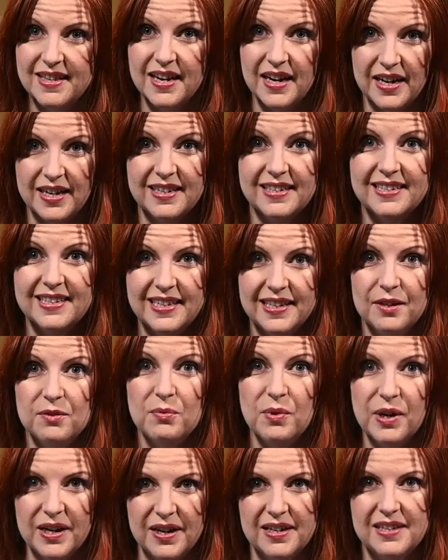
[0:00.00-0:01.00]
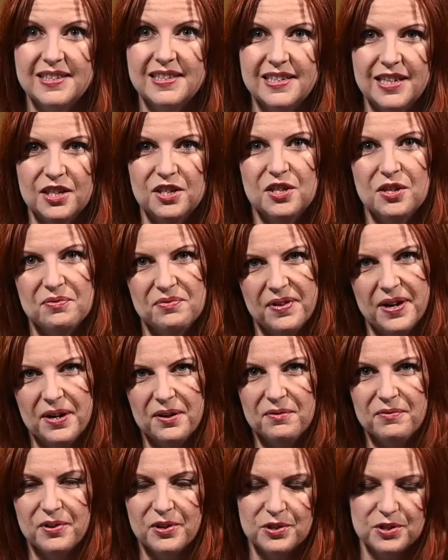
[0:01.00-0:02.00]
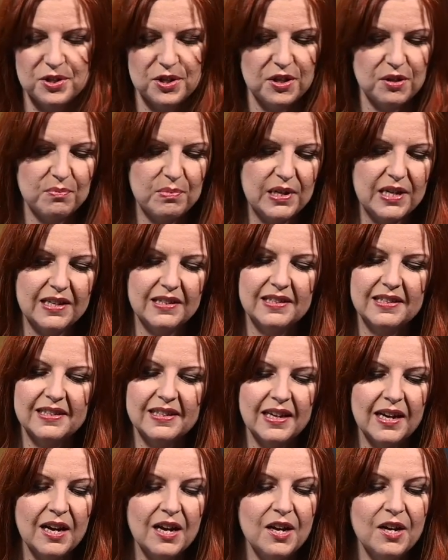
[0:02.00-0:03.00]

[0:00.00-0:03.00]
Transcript: I did when I stitched the final version of the piece.